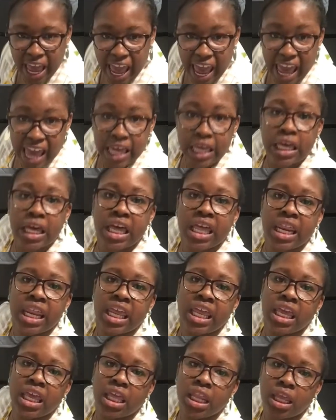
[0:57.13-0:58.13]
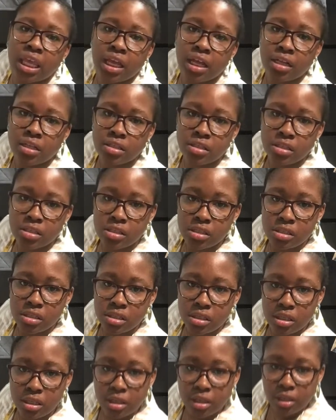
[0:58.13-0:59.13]

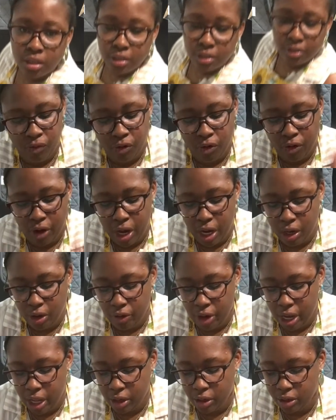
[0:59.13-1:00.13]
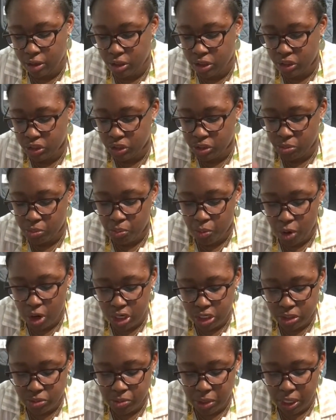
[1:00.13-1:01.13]
Ingredients: graham crackers,
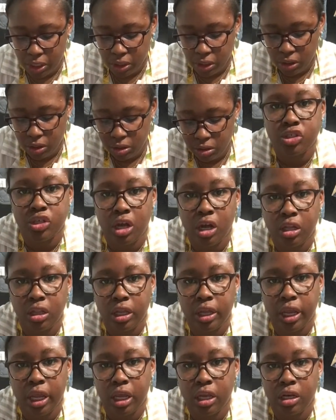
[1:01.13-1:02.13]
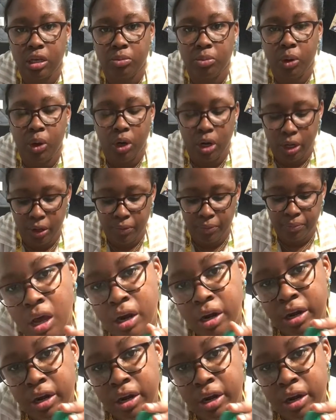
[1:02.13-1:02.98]
marshmallows, chocolate candy bar, our